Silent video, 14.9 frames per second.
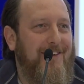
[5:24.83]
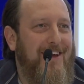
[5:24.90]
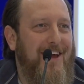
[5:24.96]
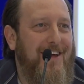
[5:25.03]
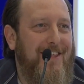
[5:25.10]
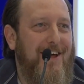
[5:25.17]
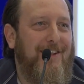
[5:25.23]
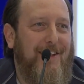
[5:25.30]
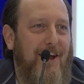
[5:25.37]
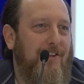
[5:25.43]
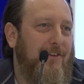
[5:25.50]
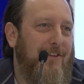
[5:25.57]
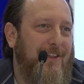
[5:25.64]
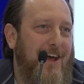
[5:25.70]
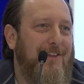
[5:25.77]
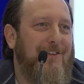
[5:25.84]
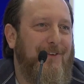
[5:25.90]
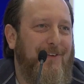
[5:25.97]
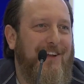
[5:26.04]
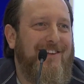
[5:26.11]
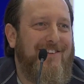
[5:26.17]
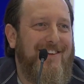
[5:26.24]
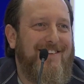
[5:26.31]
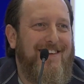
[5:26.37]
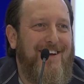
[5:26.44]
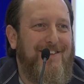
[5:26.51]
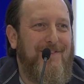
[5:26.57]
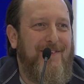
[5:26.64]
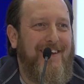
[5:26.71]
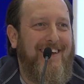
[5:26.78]
yeah, that's the one that sticks
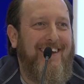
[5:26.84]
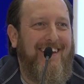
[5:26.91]
out to me.